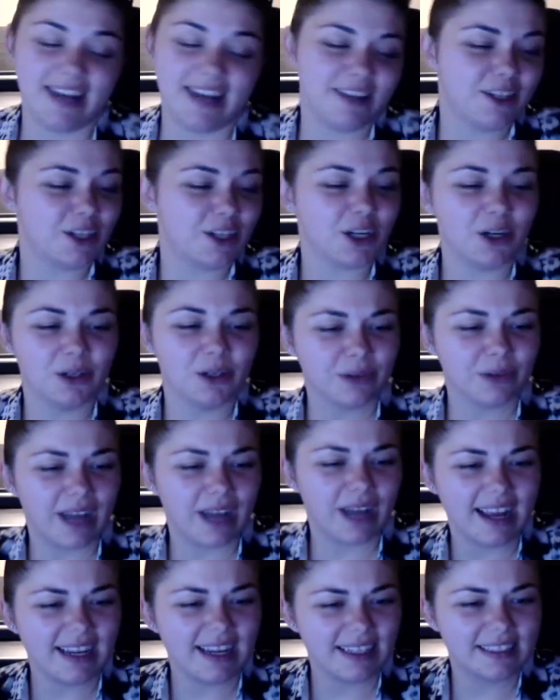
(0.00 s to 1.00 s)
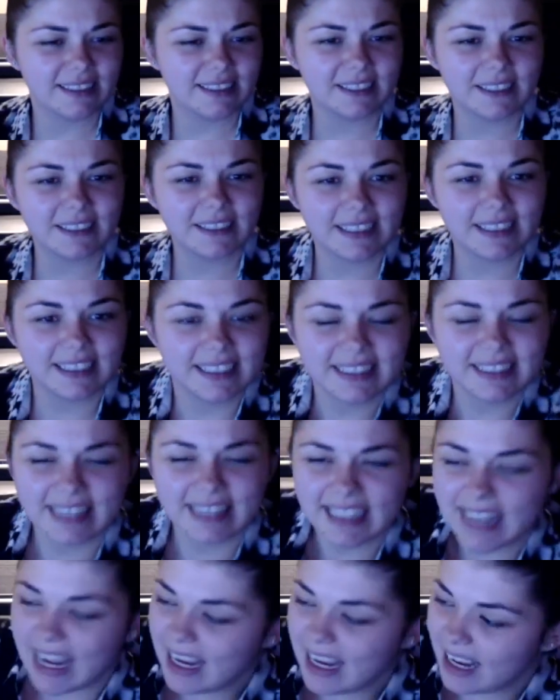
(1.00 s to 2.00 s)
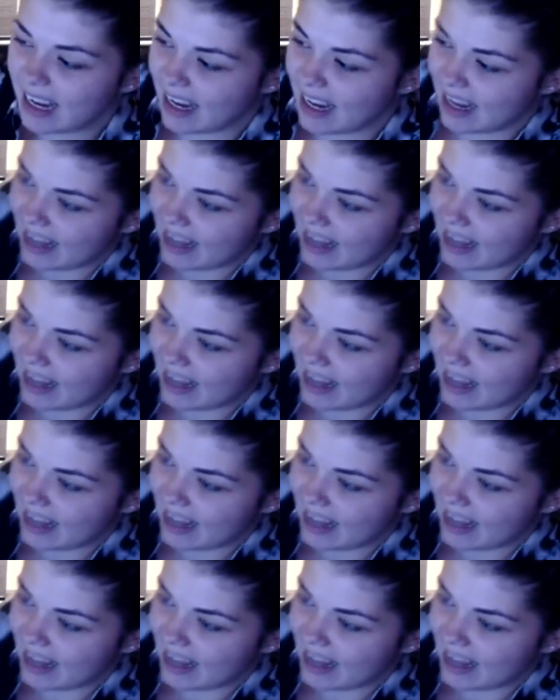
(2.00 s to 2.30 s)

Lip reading: this has been awesome. I love your